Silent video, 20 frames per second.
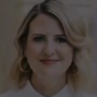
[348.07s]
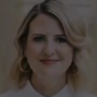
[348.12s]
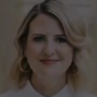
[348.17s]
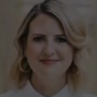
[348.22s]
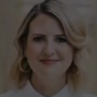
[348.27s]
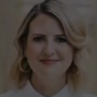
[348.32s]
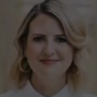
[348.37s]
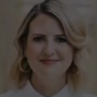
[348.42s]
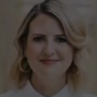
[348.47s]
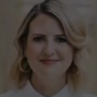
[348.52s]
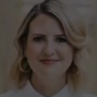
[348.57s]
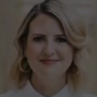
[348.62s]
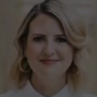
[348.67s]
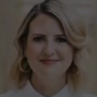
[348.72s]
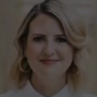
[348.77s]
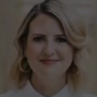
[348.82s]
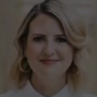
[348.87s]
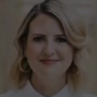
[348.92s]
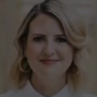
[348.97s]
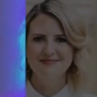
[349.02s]

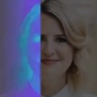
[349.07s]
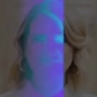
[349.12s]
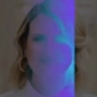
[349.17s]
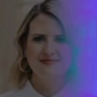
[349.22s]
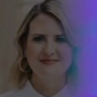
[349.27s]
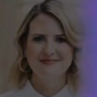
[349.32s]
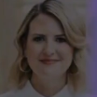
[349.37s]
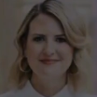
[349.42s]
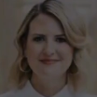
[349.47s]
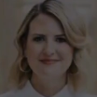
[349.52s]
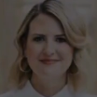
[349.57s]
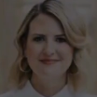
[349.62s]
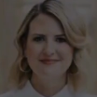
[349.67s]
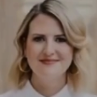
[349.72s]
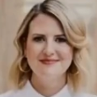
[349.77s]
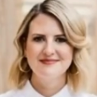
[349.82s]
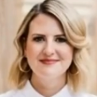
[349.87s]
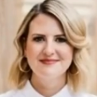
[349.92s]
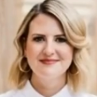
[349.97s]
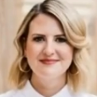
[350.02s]

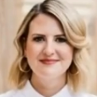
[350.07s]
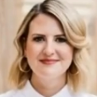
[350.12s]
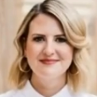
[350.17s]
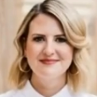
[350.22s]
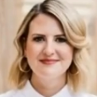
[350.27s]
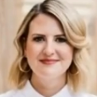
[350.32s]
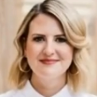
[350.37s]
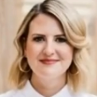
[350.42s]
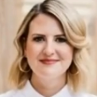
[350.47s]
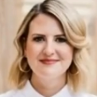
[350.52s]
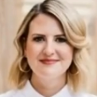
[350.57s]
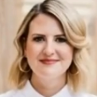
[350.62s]
Nobody speaks.